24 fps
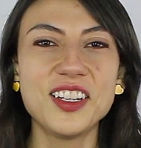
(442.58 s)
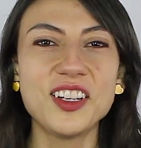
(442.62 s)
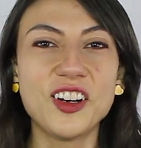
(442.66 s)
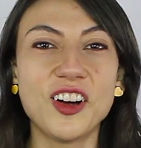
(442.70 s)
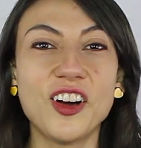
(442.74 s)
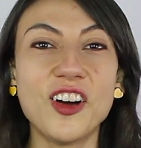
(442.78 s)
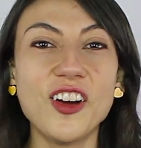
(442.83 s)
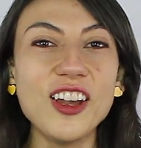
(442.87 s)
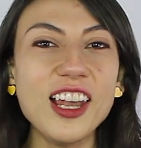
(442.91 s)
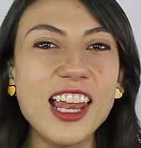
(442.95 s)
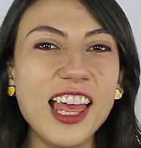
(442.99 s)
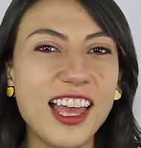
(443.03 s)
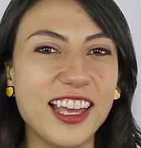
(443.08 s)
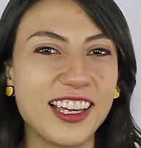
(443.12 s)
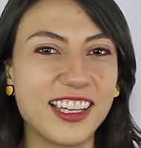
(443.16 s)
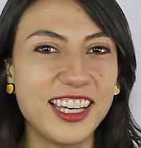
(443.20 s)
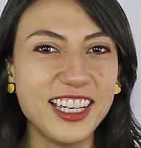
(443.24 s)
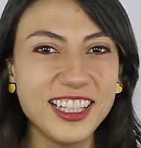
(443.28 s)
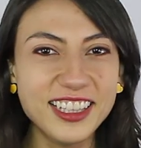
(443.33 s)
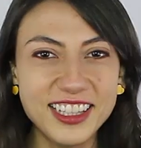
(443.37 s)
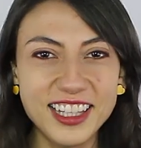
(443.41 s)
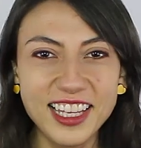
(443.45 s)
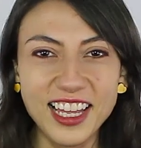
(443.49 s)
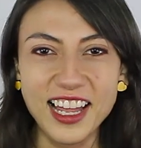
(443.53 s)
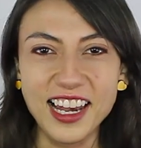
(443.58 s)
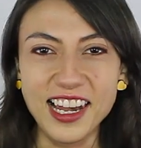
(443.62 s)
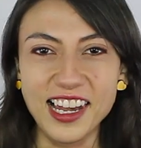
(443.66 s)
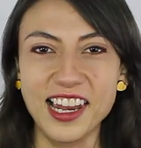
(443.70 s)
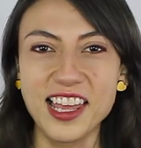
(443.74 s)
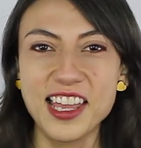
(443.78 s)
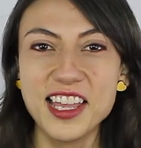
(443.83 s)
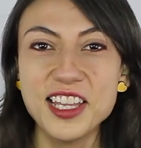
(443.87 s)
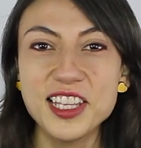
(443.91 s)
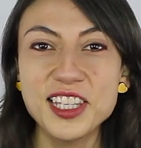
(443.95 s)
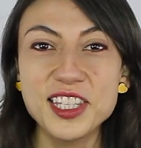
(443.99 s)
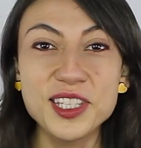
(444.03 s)
Hola, ¿qué tal?
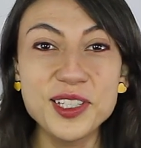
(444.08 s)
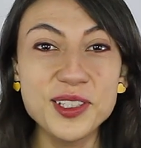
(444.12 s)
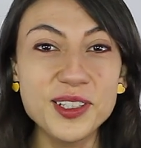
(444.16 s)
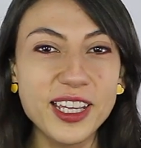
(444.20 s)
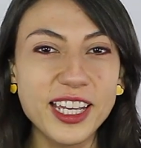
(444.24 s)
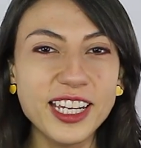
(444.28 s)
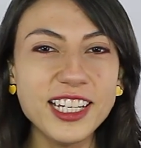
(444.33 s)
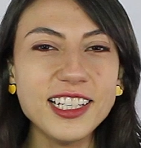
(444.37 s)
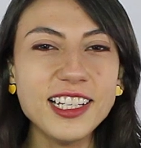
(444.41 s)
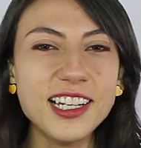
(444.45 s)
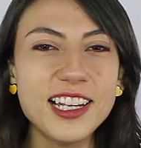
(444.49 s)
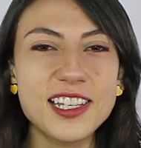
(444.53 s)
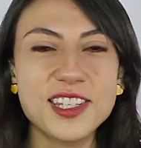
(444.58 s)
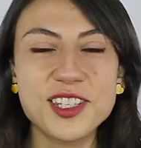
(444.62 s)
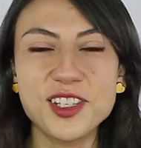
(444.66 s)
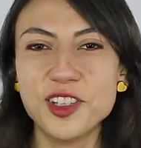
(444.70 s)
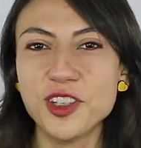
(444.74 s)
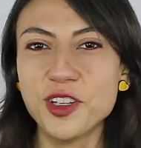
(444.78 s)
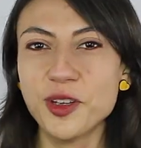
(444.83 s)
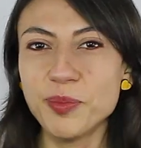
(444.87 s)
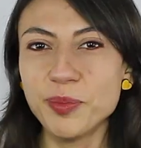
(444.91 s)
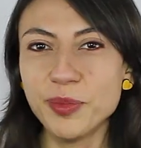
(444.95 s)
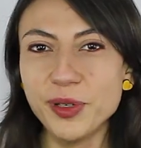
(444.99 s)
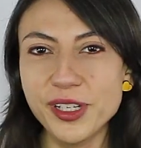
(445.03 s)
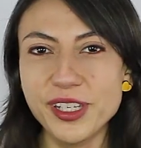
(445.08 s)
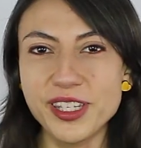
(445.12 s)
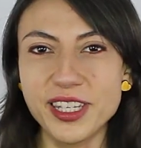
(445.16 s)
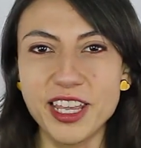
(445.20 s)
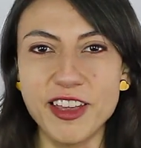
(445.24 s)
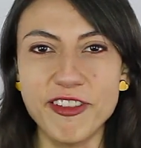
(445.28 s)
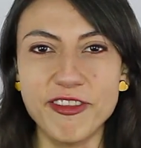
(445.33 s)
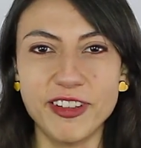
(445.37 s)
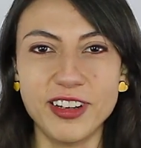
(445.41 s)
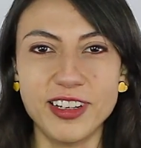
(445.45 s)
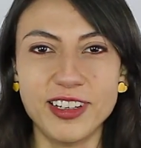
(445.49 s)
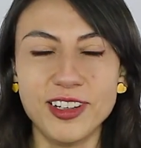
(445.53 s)
Today in lesson number
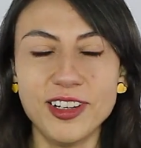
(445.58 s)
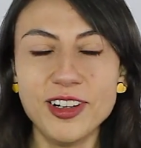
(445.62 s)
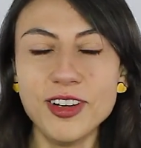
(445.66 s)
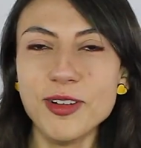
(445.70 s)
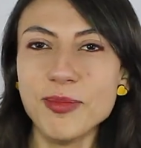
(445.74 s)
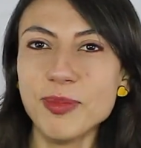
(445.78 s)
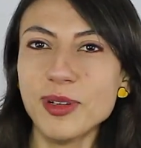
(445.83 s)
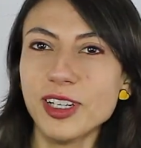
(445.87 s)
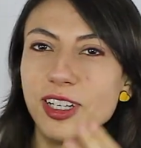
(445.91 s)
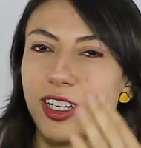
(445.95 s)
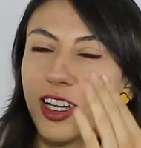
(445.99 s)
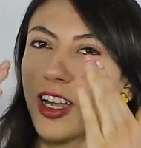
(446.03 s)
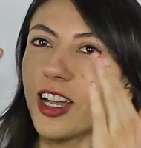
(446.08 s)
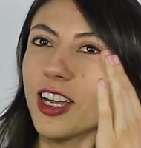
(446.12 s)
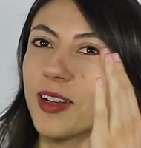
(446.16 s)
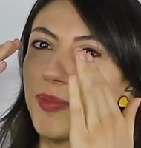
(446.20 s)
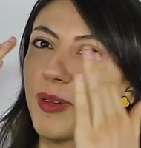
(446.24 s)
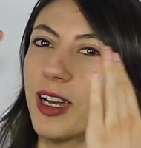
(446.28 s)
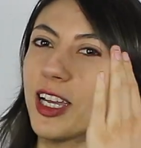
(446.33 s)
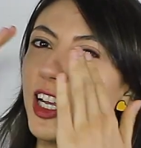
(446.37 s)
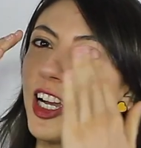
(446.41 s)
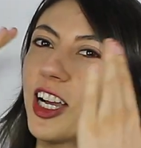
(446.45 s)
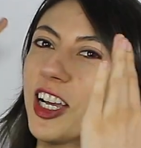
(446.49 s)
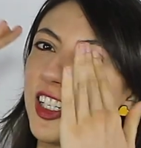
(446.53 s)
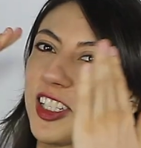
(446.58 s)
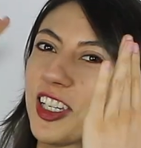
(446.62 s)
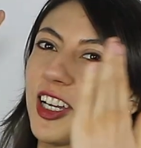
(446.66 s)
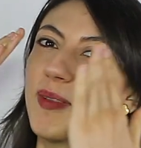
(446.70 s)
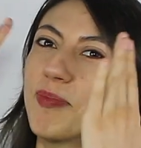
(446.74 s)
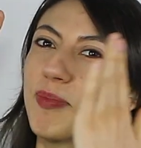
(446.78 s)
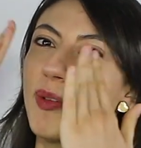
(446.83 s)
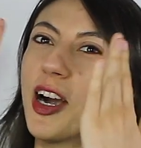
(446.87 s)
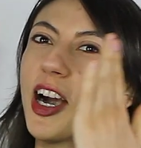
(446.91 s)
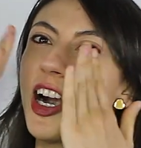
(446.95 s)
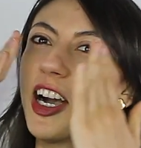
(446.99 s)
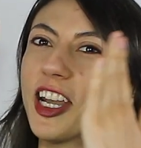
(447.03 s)
7. Oh my god, my eyes are
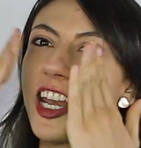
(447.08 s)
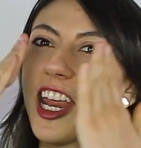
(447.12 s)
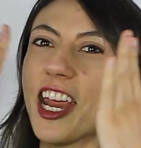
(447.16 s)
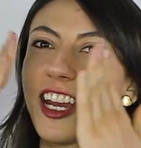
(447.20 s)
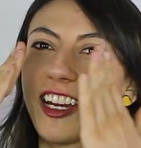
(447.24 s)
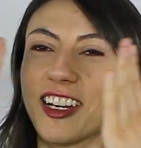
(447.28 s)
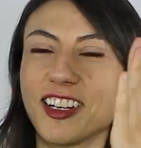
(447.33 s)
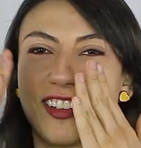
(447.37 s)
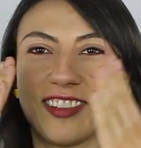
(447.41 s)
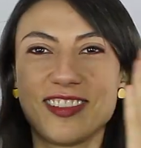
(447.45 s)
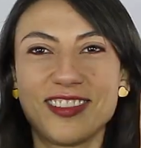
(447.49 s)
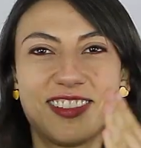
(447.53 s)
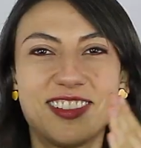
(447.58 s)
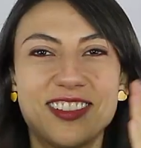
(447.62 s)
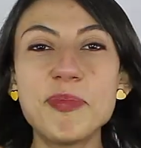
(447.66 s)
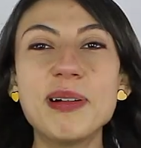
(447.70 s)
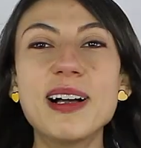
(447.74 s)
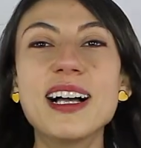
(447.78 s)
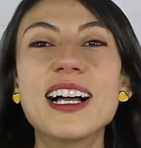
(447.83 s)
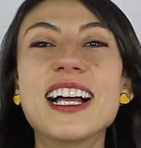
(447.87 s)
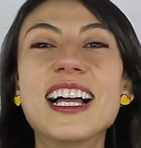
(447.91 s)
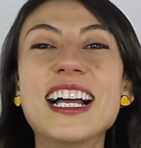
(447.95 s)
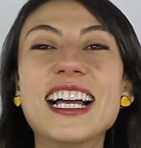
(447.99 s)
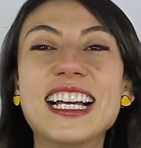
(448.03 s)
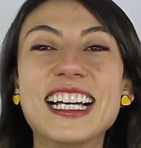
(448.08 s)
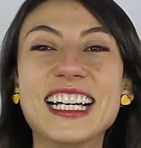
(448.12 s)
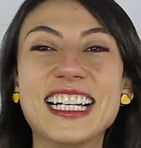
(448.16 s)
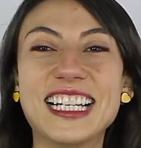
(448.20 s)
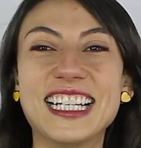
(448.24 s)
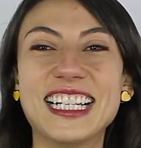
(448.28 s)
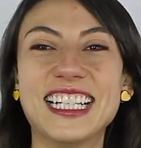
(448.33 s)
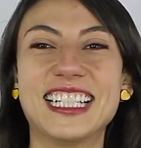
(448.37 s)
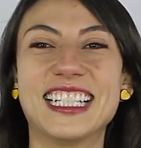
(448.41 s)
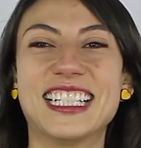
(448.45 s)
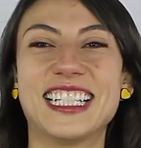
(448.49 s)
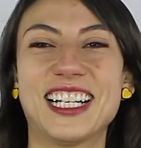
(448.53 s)
burning.
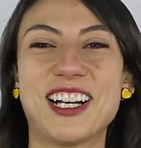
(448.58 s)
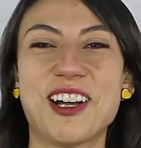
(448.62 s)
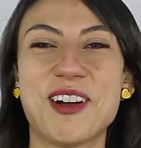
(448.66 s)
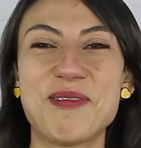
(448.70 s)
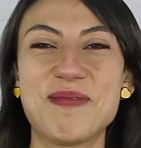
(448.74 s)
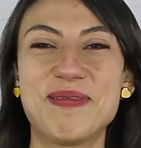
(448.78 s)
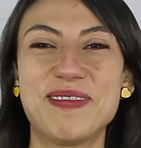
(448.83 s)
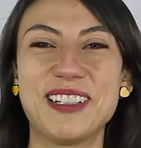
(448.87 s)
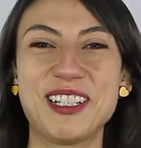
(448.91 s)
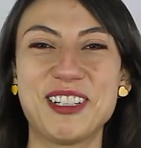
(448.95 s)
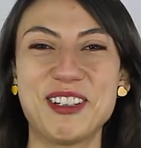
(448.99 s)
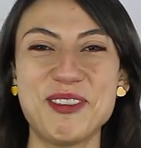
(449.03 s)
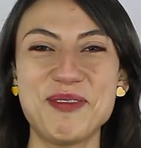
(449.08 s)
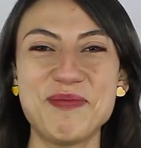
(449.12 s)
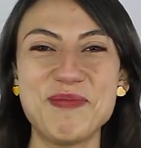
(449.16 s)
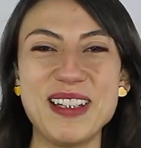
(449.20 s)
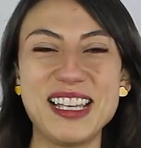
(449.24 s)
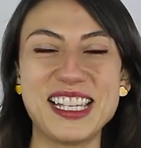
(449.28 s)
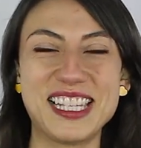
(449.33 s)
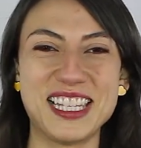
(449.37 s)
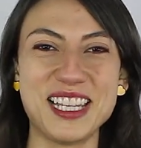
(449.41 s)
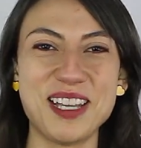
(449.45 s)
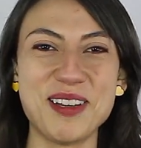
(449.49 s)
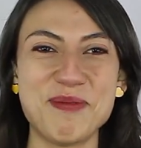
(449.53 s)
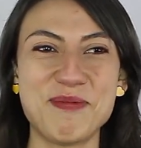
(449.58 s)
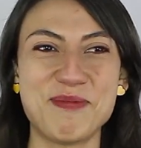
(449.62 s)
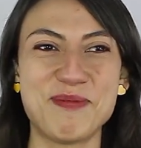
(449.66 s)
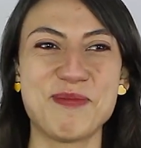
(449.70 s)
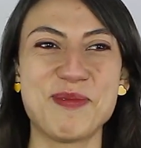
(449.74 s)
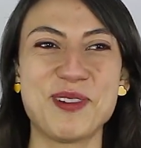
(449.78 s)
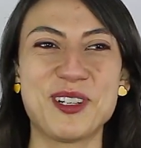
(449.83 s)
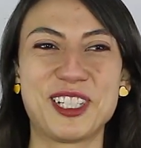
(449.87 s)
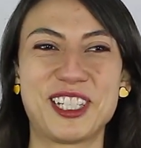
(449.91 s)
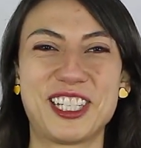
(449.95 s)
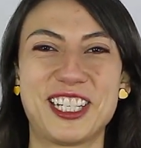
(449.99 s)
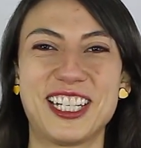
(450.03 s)
But don't mess up
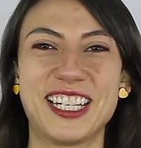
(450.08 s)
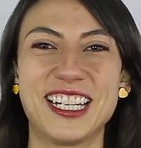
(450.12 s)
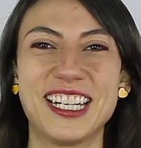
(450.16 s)
much.